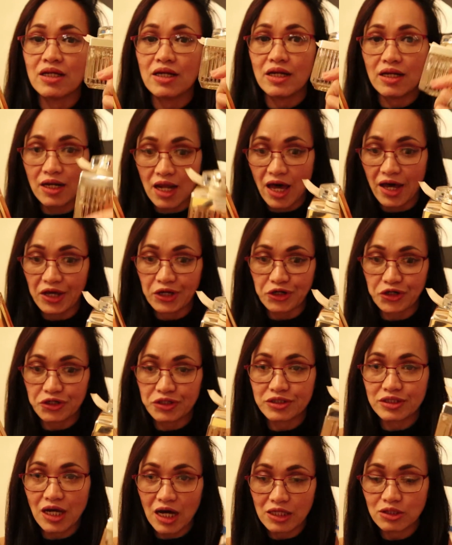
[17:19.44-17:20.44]
lighter,
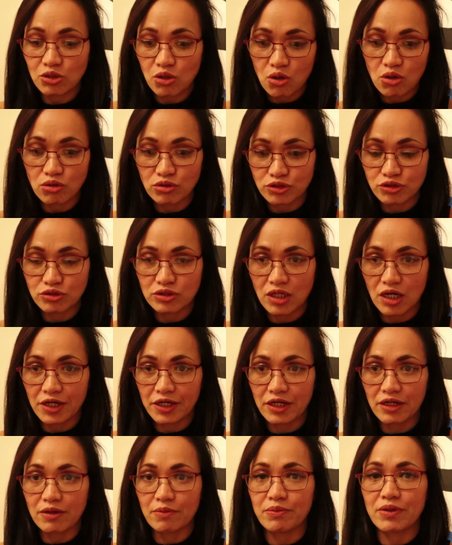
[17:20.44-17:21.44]
not also
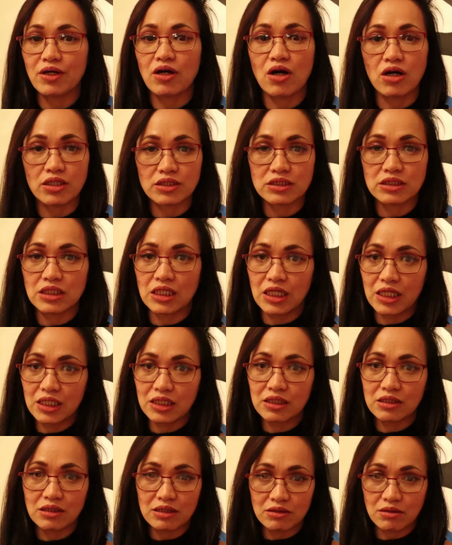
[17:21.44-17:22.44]
darker, because
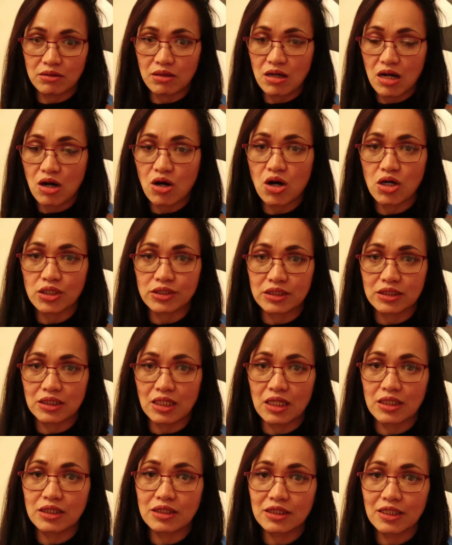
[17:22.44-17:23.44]
in the
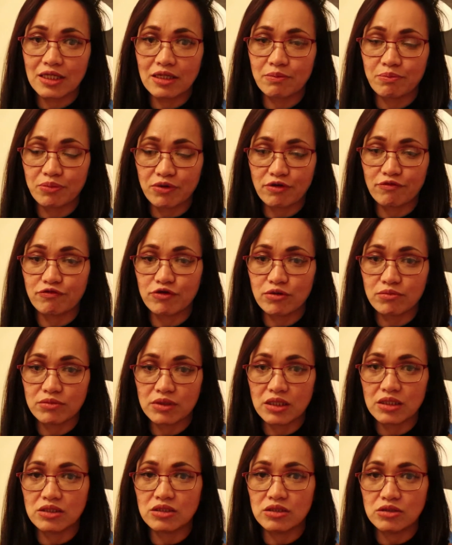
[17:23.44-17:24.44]
authentic perfume
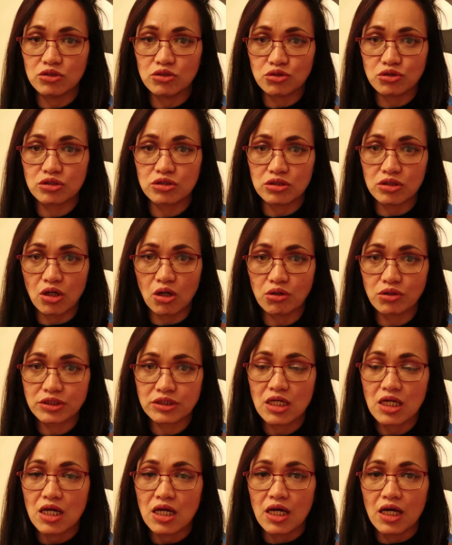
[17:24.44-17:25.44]
they use notes
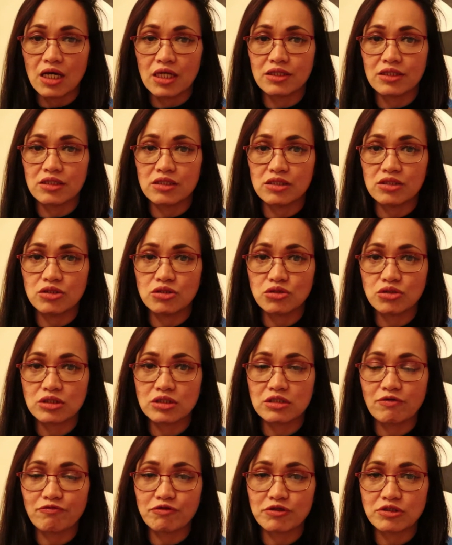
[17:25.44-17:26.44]
and they use
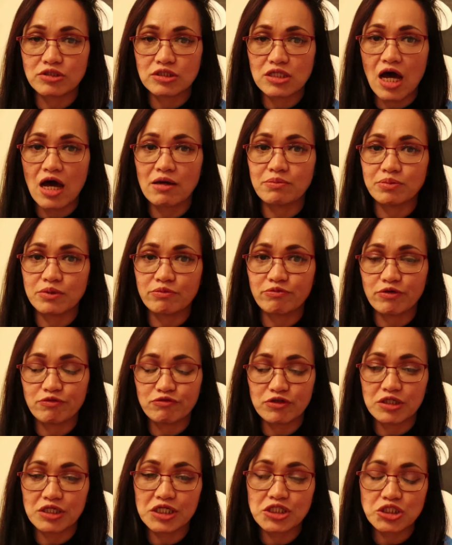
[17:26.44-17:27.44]
different type of
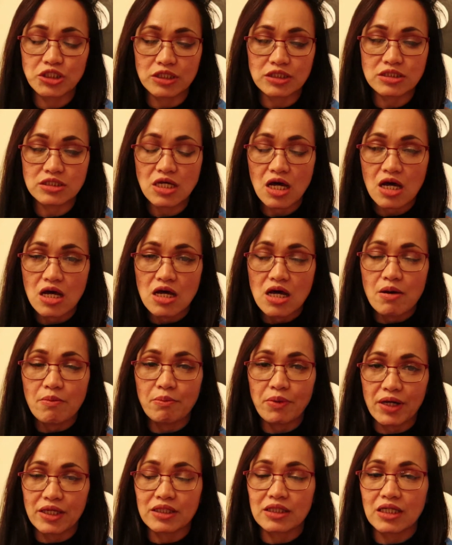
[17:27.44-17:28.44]
ingredients,
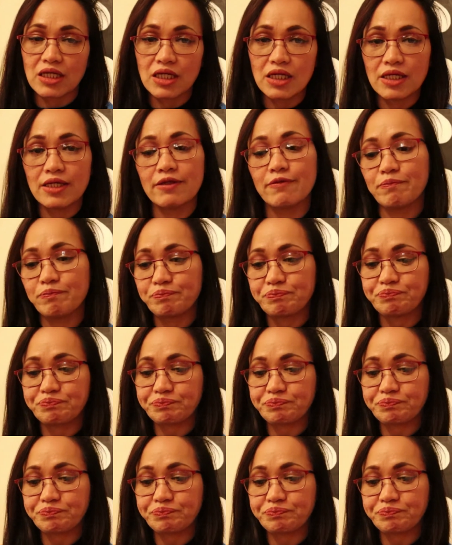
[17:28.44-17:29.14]
but in